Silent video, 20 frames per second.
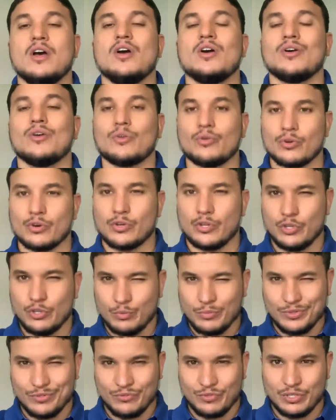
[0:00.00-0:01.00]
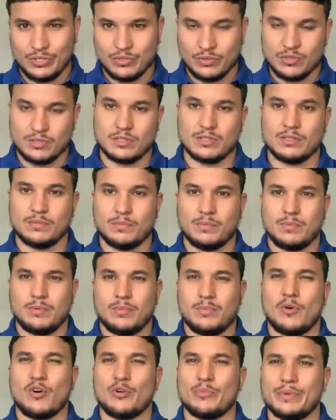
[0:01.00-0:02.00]
Go to the human resources
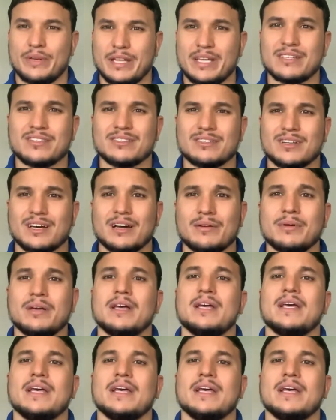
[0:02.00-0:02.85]
department at your job